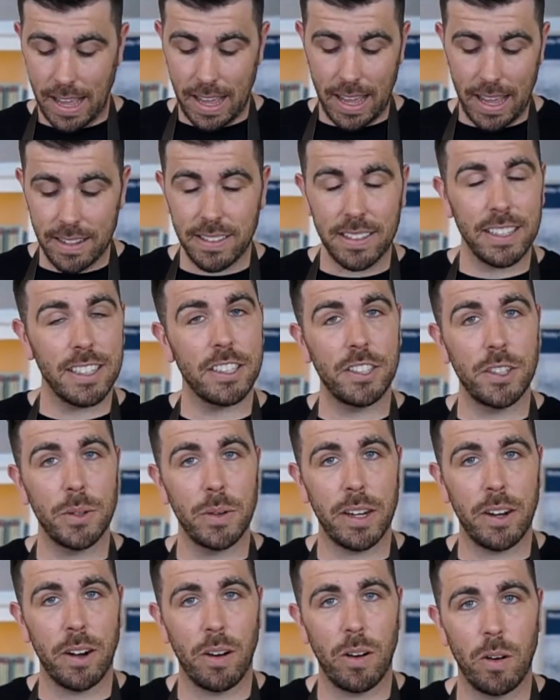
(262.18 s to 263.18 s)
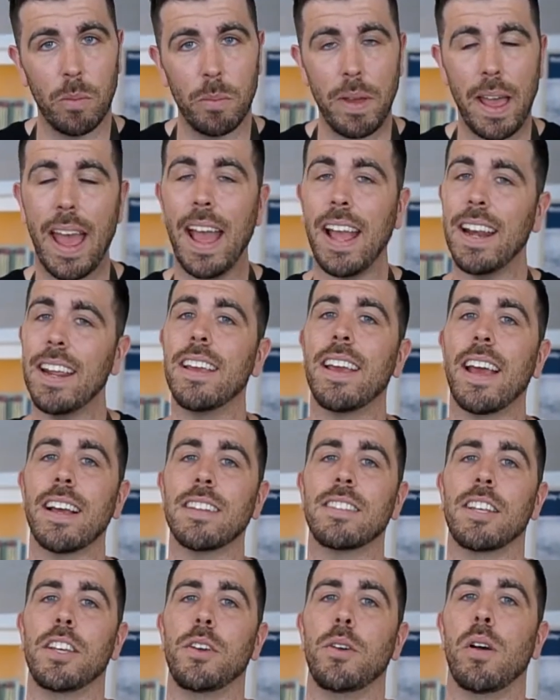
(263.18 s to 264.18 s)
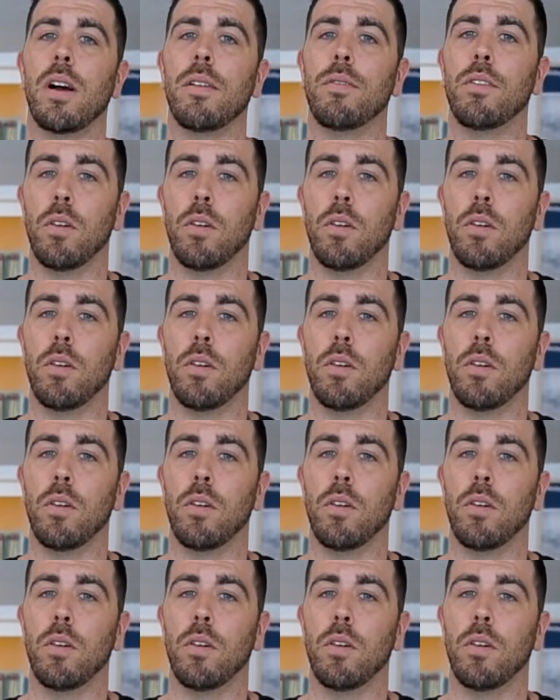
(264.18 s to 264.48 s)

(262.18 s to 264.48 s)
Easy to do at home. Any guest that you have